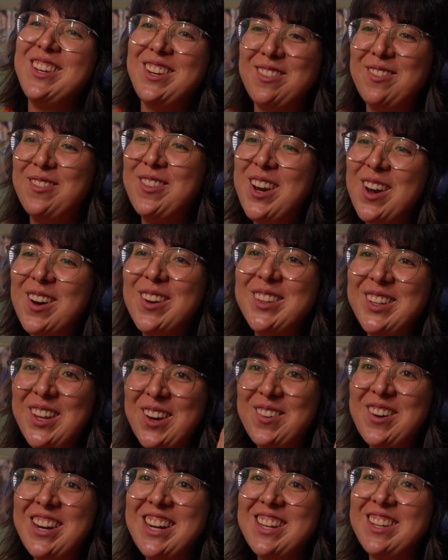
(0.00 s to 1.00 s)
we all
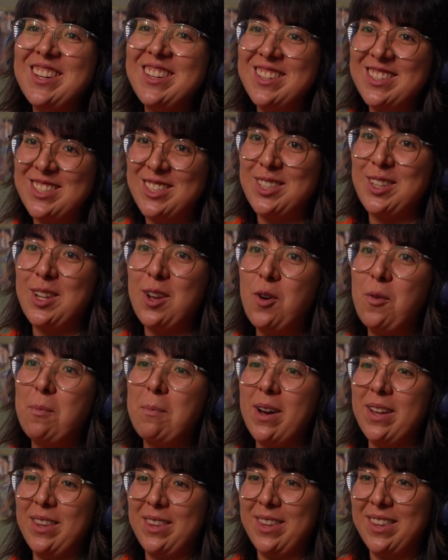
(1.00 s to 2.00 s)
know what a slow
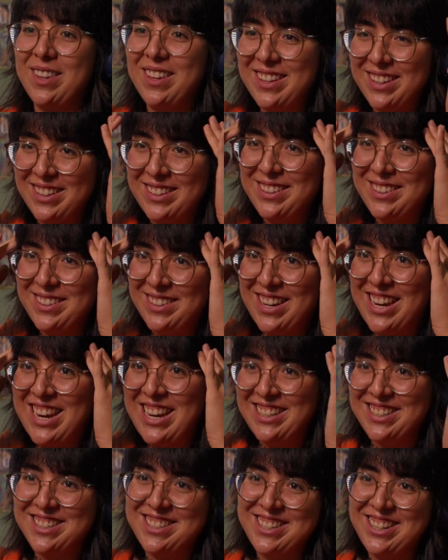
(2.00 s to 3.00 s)
month
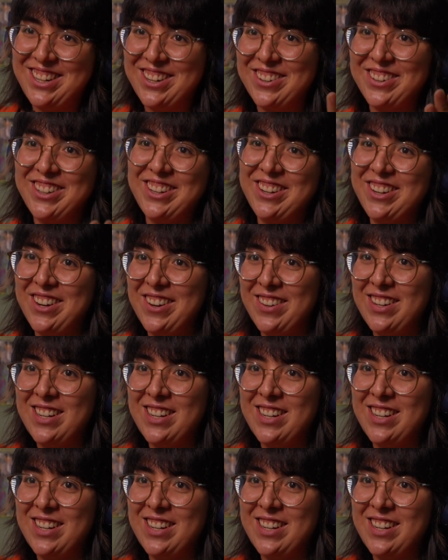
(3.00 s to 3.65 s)
hits here, you know.